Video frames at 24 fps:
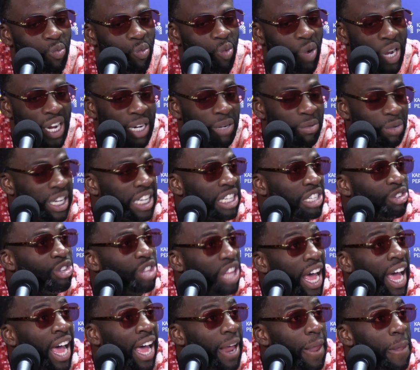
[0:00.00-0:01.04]
when we do
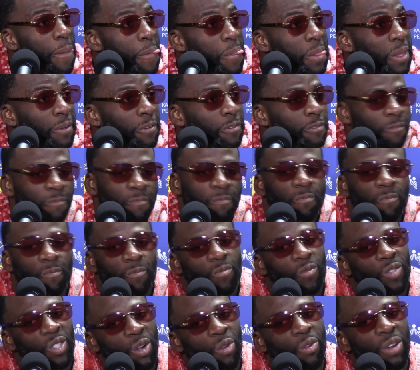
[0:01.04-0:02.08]
that,
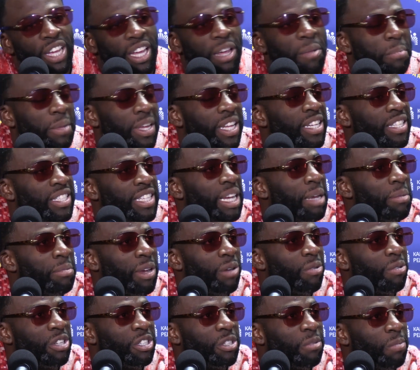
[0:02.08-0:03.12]
we can be the team
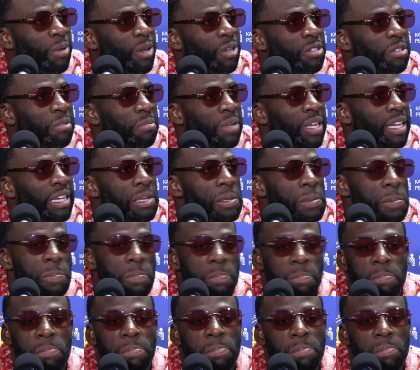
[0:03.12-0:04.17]
that we're supposed to be.
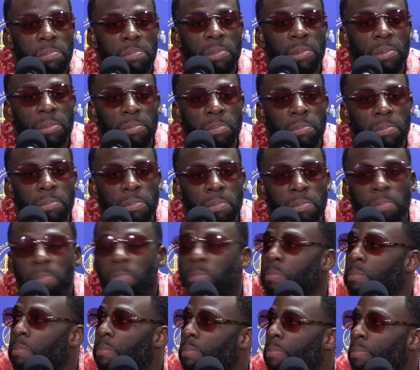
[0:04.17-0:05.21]
I assume that you
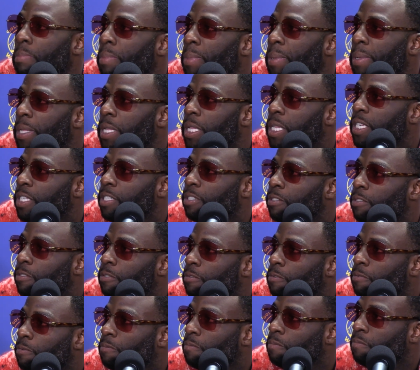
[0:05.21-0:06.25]
guys have spoken
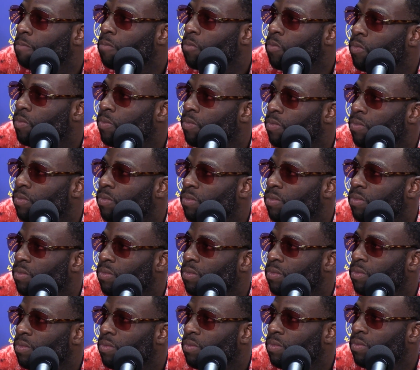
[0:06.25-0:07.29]
about this quite a
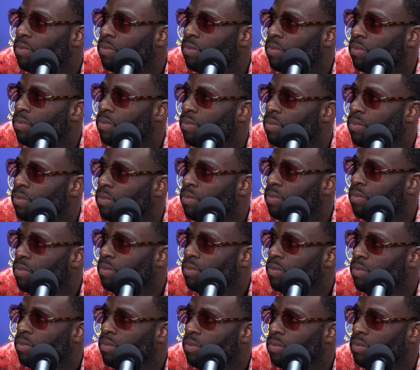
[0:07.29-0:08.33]
bit behind in the
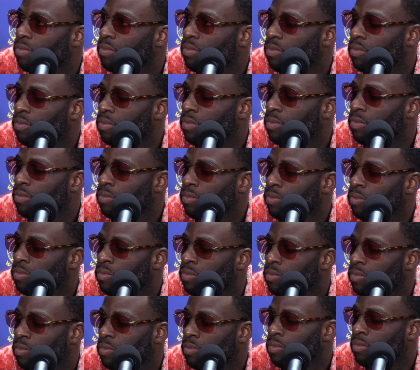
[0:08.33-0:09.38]
locker room or amongst
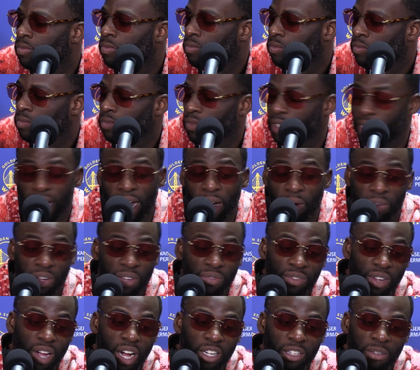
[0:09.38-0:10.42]
yourselves. Yeah,
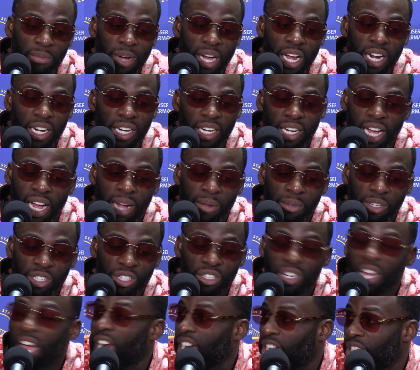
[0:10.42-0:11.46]
we've talked about it a lot, but
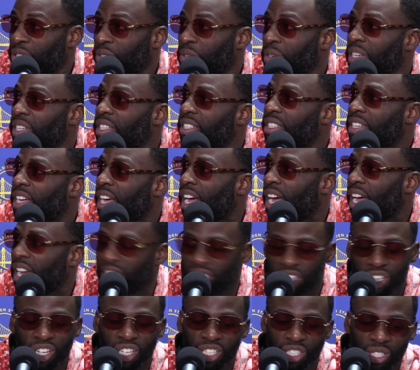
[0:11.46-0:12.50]
you got to do
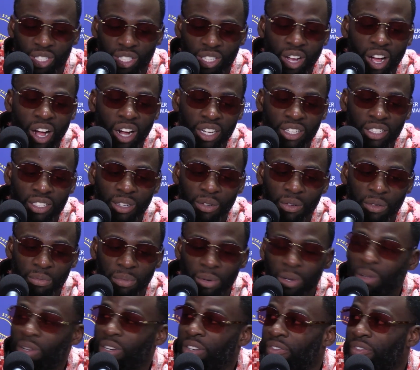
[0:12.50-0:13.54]
it. You can talk until we
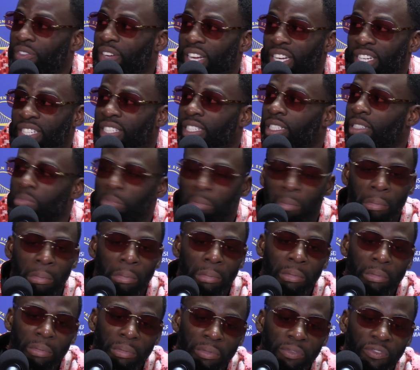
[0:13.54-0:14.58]
blew in the face.
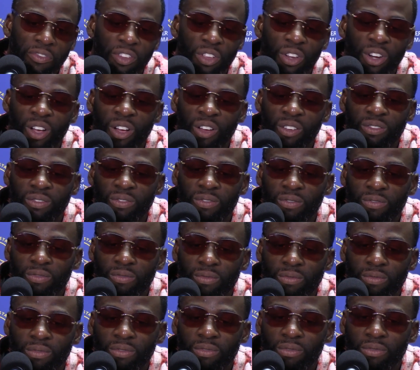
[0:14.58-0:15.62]
You don't
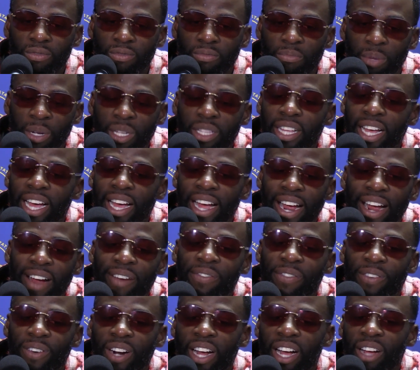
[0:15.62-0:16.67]
put that
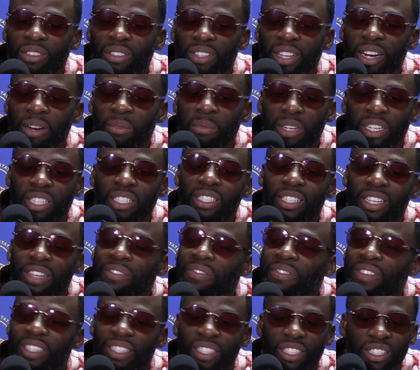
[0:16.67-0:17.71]
effort out there, because
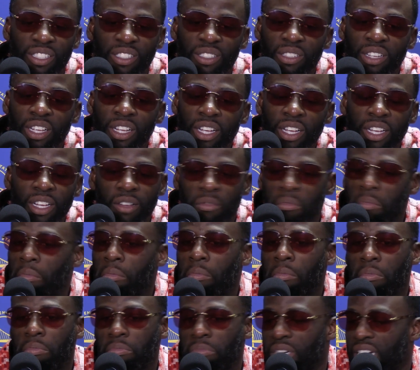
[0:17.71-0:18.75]
defense is
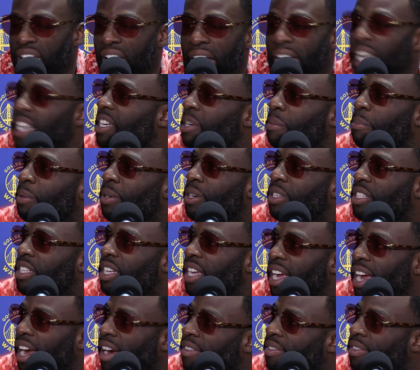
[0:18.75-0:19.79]

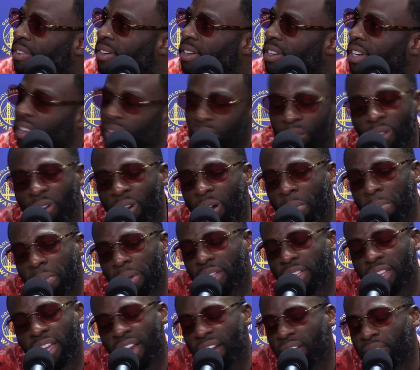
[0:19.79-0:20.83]
90% effort. If you don't
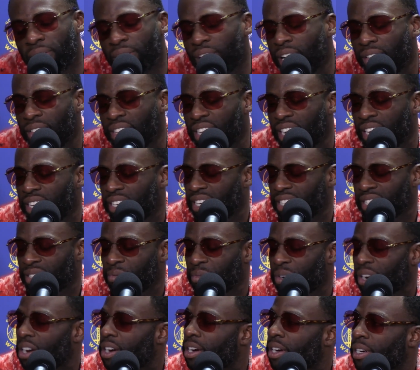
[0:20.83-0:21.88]
put the effort out there, it
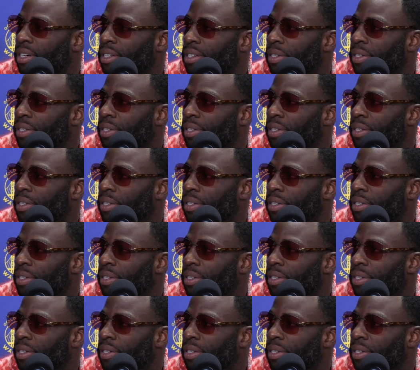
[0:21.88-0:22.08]
doesn't work.